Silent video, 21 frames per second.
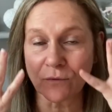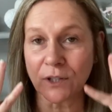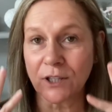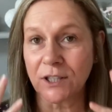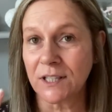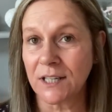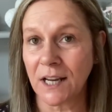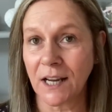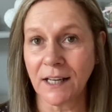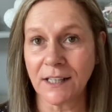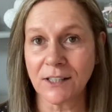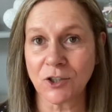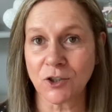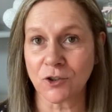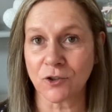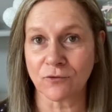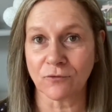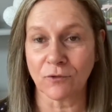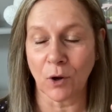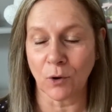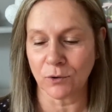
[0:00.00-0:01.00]
tears
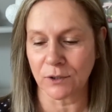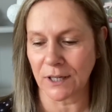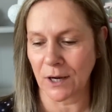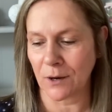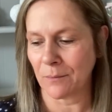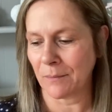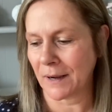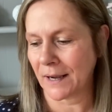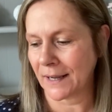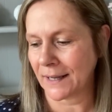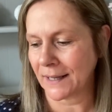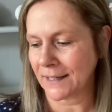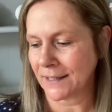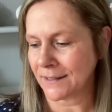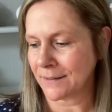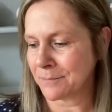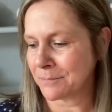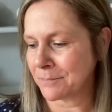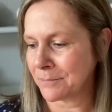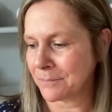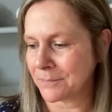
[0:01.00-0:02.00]
just rolled down my
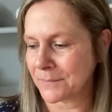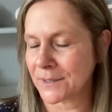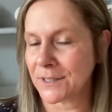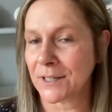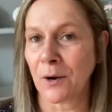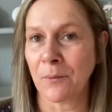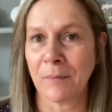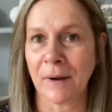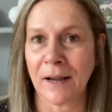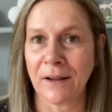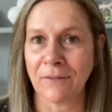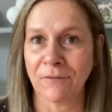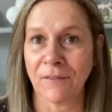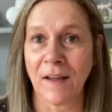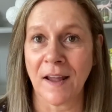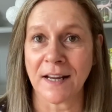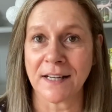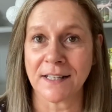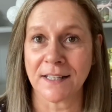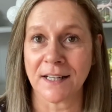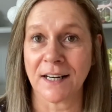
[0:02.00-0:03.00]

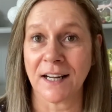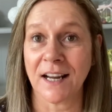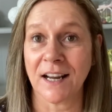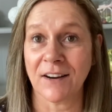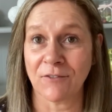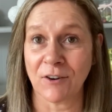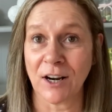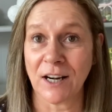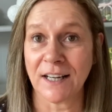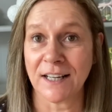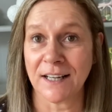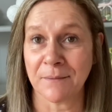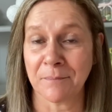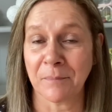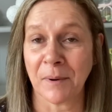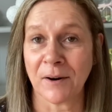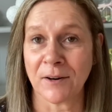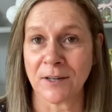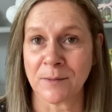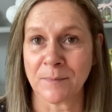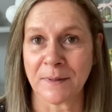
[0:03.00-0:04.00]
face, and I really
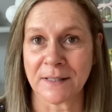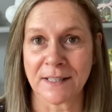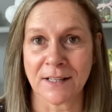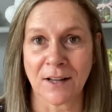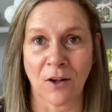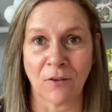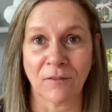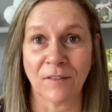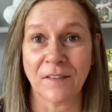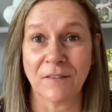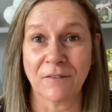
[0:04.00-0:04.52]
embarrassed myself.